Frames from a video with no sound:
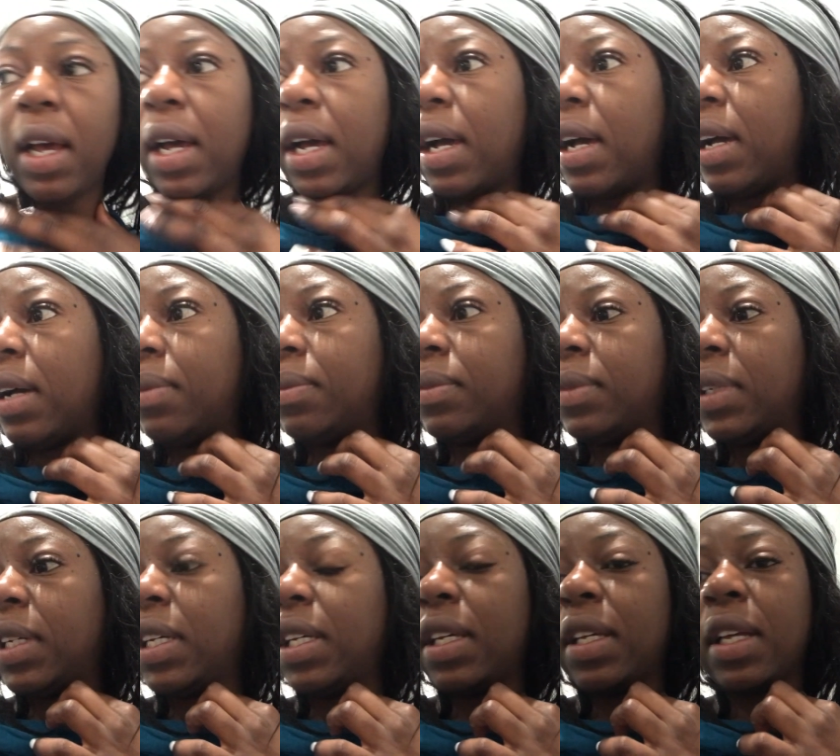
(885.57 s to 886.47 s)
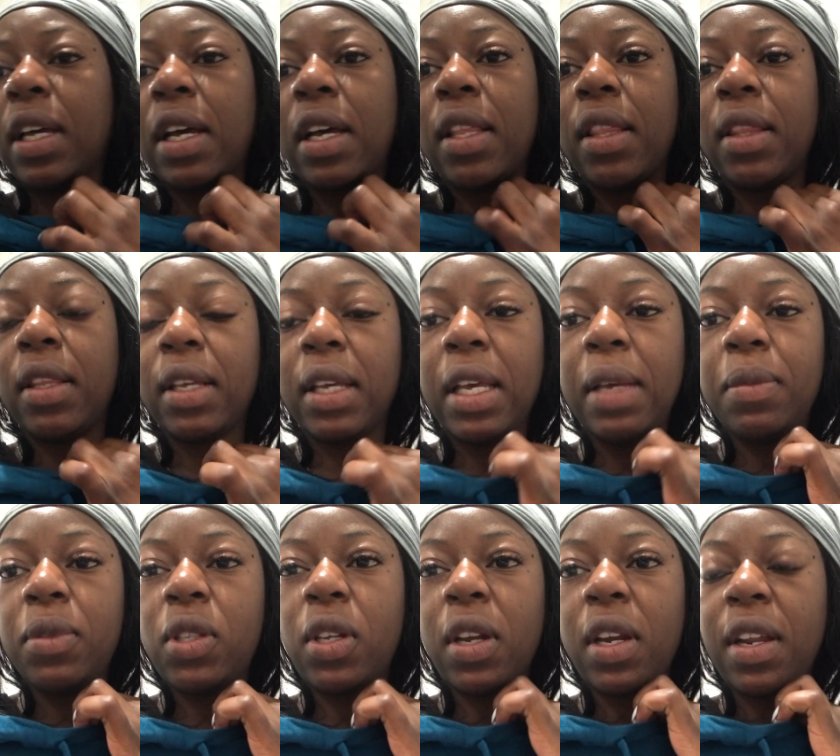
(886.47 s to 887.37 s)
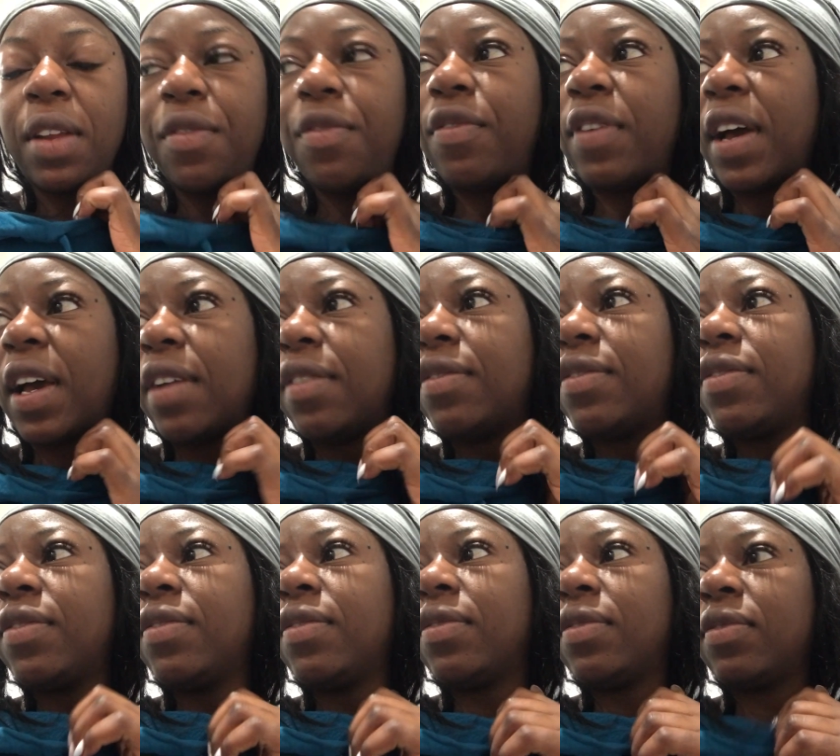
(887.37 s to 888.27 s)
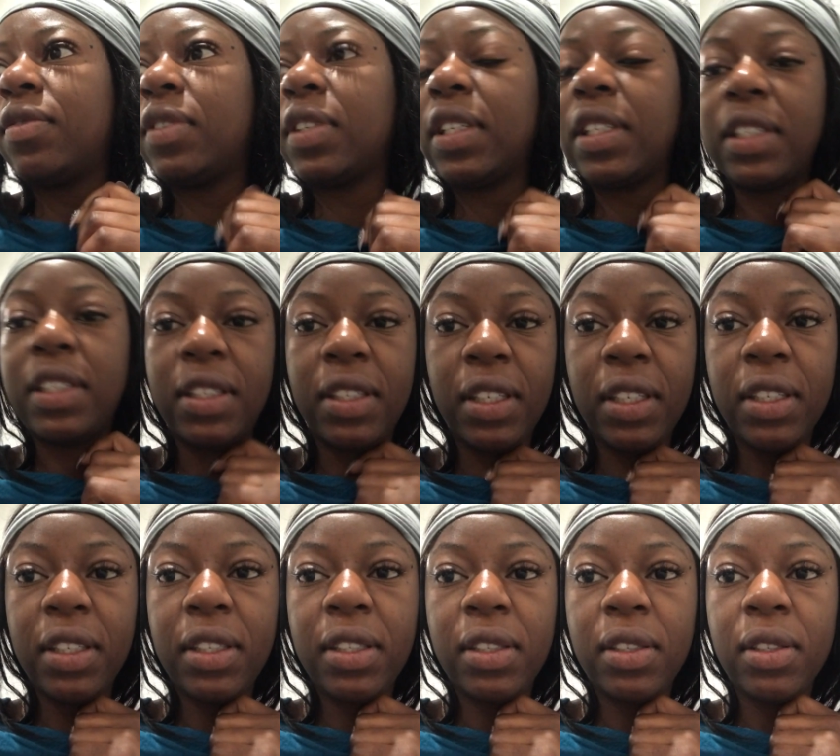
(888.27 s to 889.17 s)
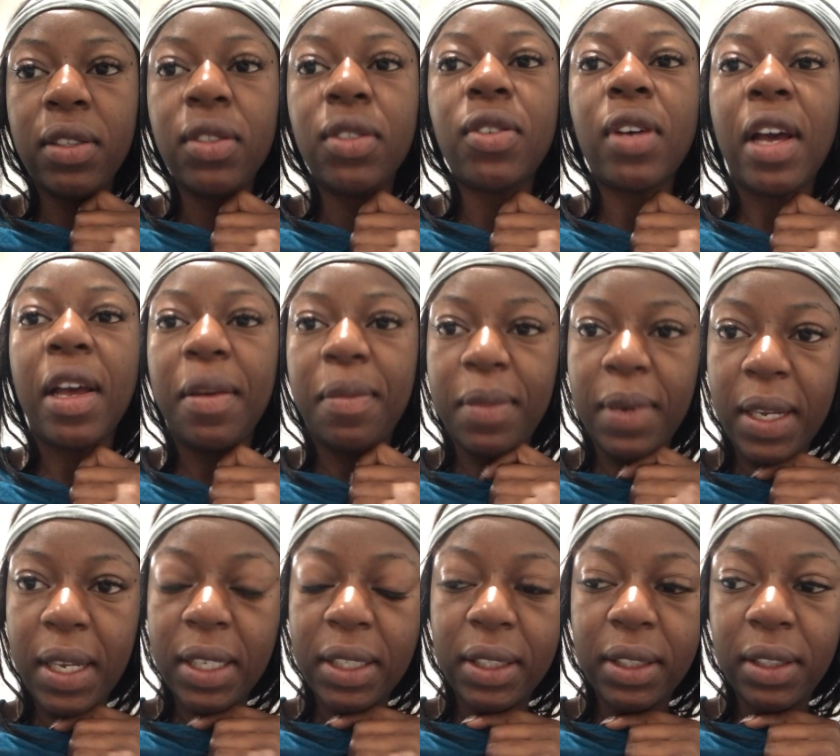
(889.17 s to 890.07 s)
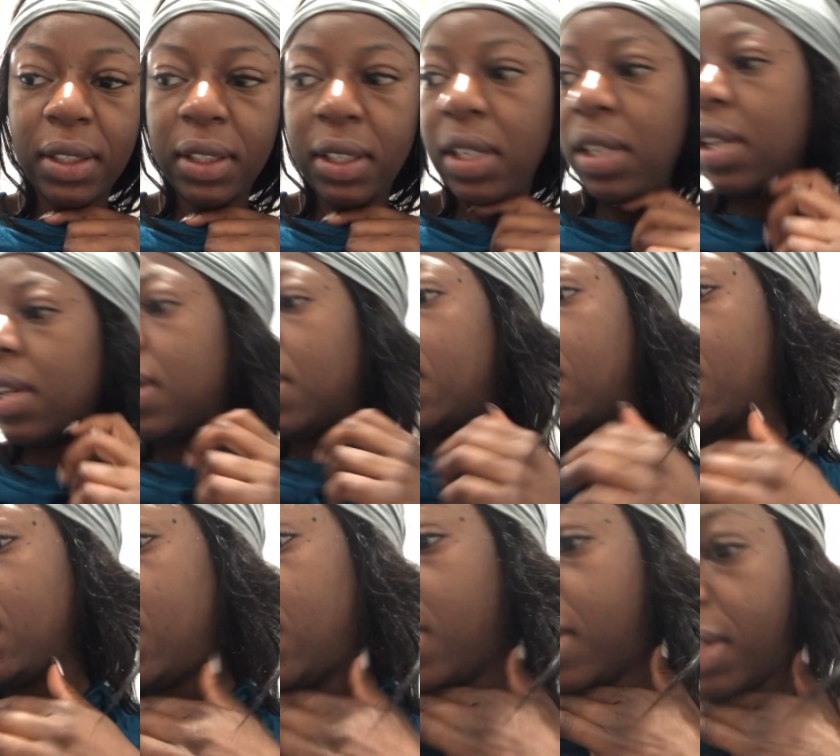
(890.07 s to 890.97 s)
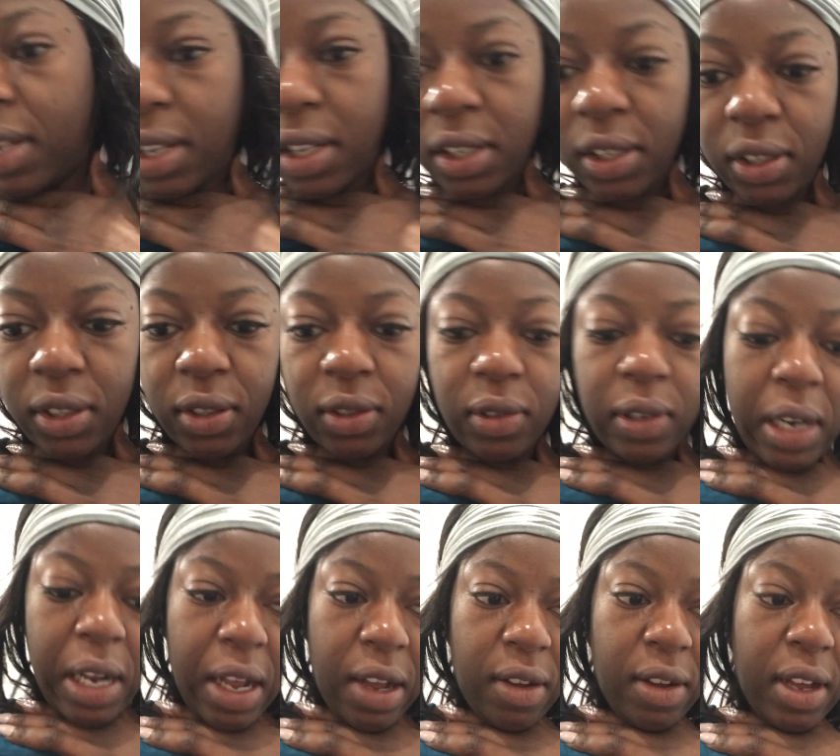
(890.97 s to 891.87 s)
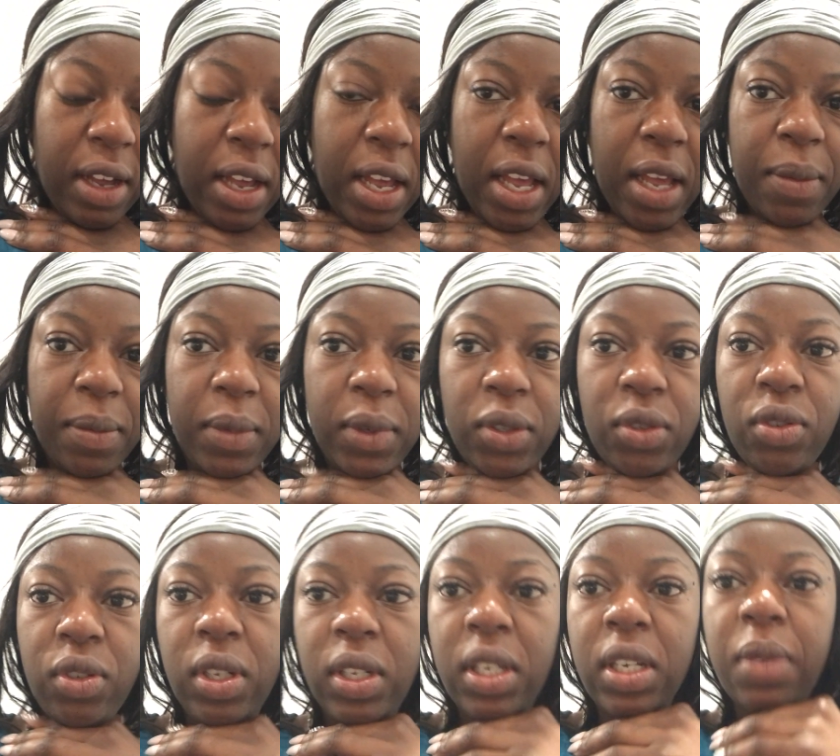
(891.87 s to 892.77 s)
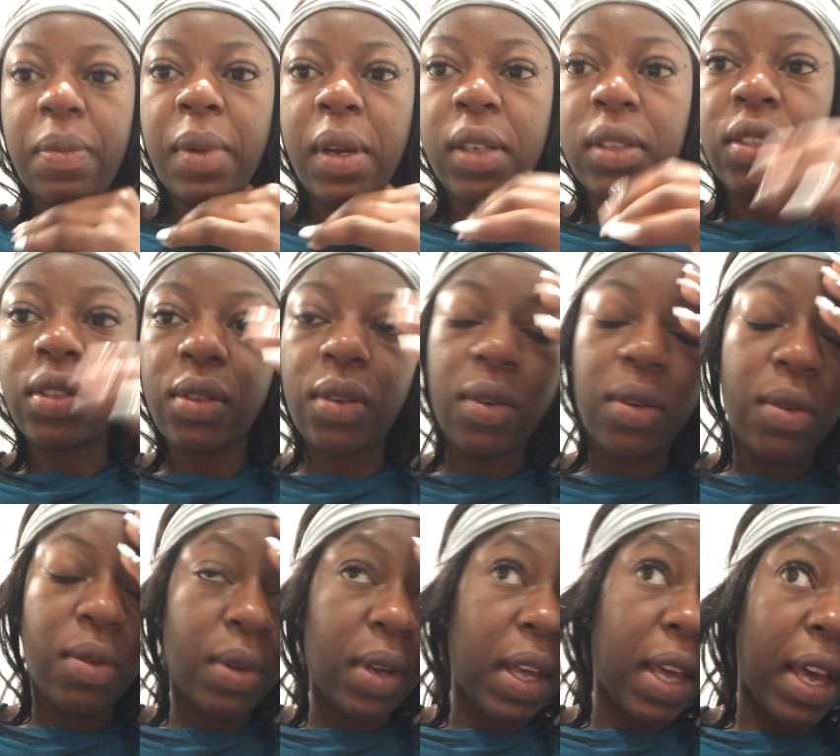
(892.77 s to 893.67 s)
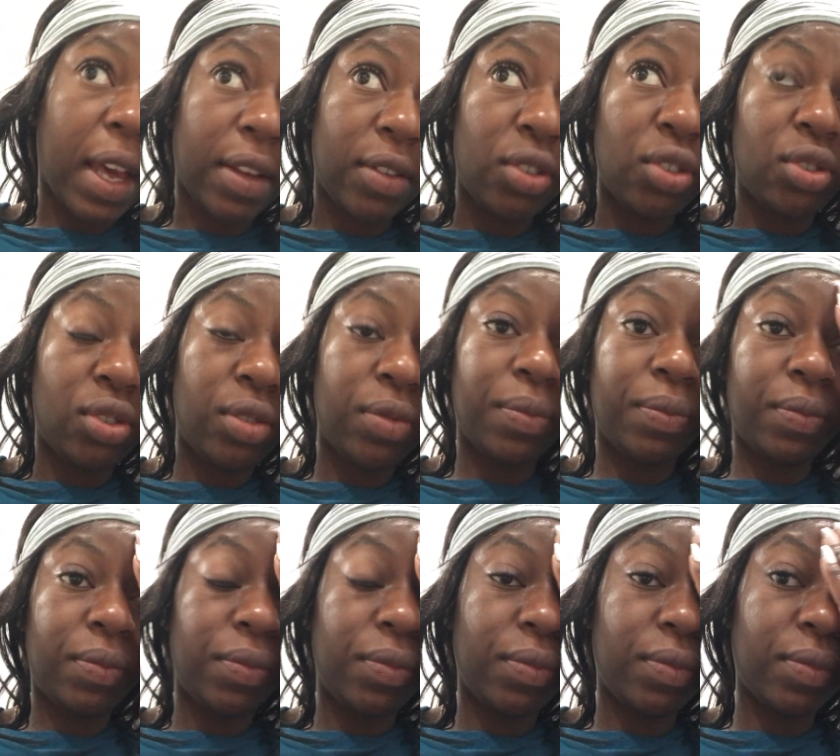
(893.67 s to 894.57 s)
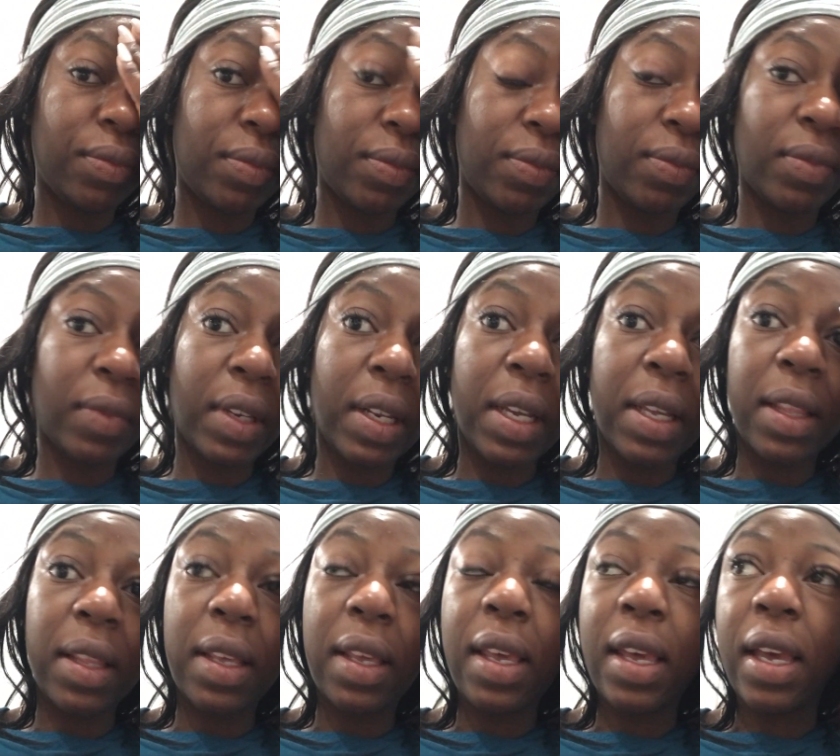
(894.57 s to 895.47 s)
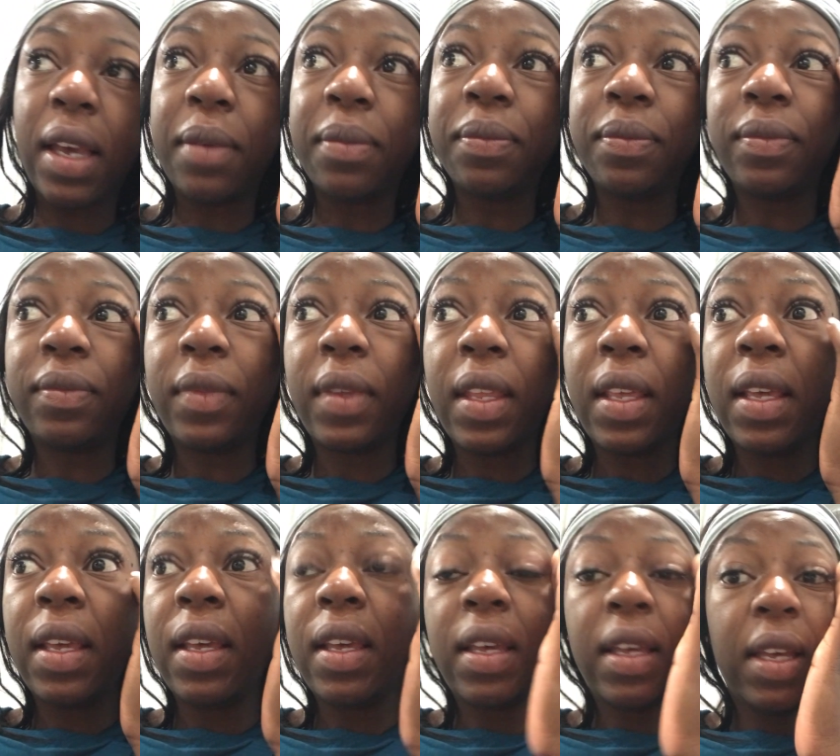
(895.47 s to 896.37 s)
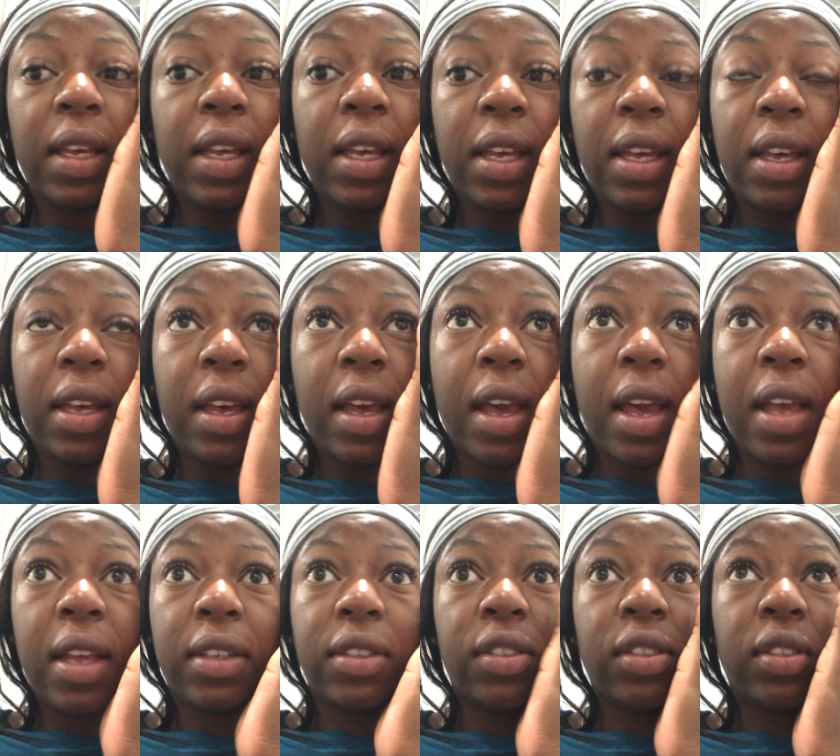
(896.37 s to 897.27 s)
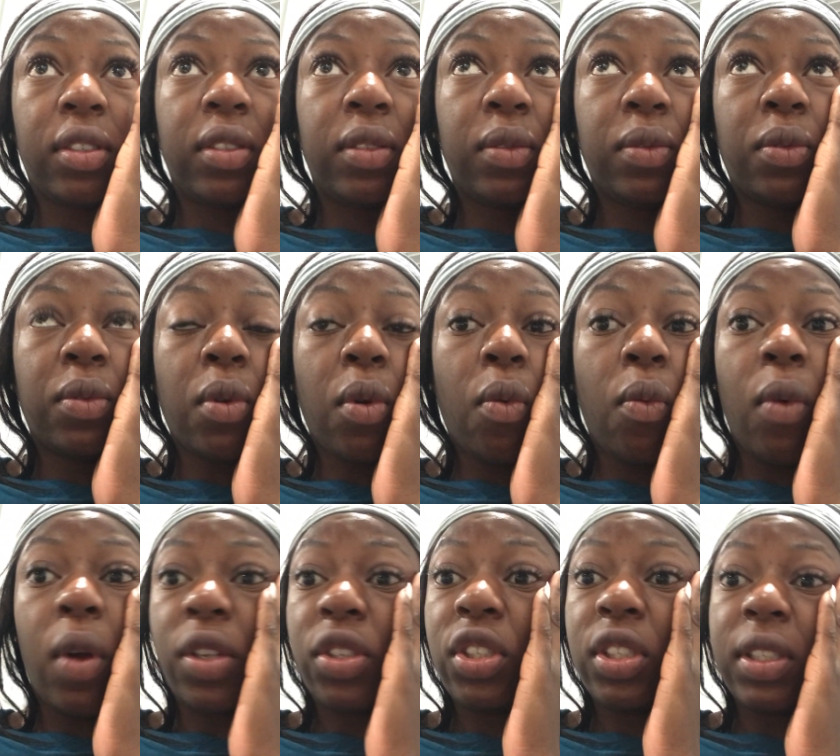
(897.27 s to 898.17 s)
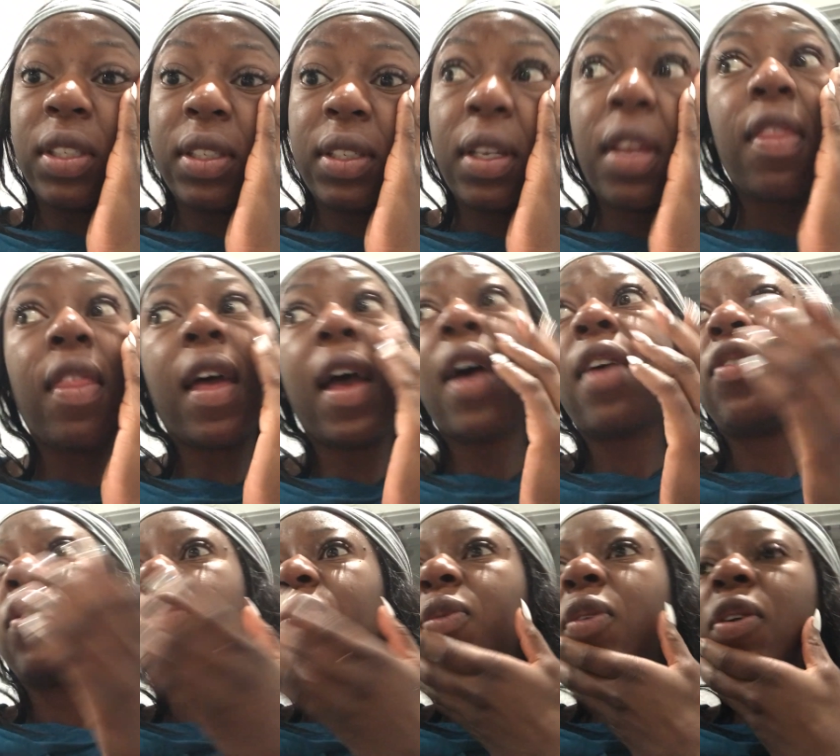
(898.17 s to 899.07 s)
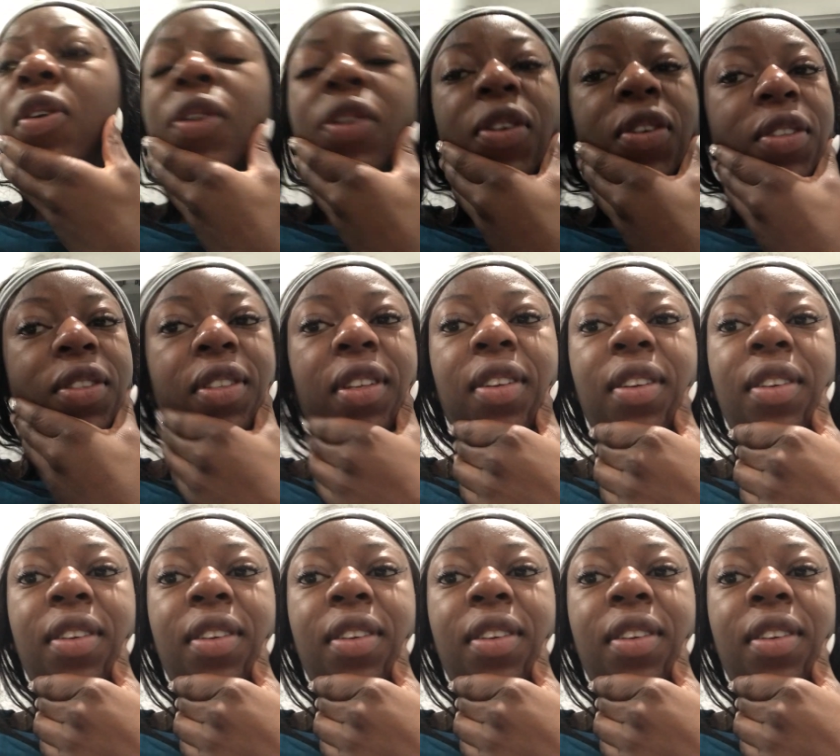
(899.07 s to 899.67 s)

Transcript: um, the game started at 5 it's 6 so i'm late so now i'm literally about to go catch the game and just watch it in the house because